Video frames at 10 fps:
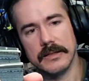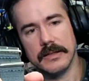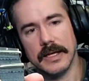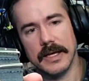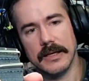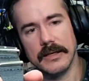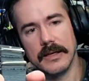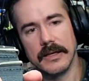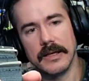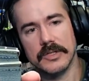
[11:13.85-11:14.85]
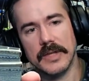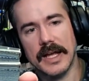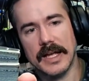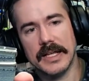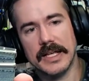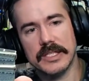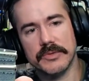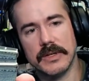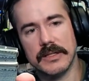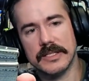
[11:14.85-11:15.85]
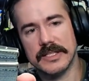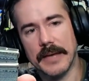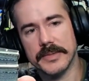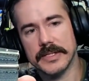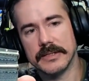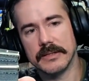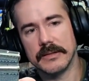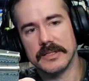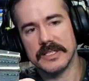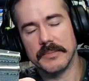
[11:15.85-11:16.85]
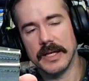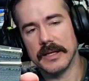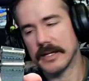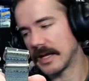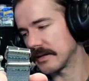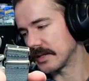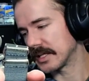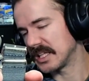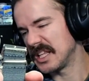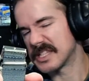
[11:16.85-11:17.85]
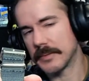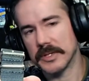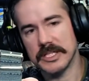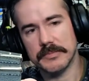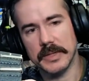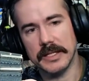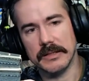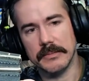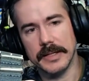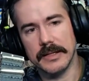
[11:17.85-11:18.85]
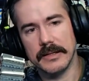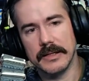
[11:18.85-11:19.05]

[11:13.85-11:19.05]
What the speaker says: Okay, so that kind of gets rid of the steps. It kind of like cleans up the display a little bit.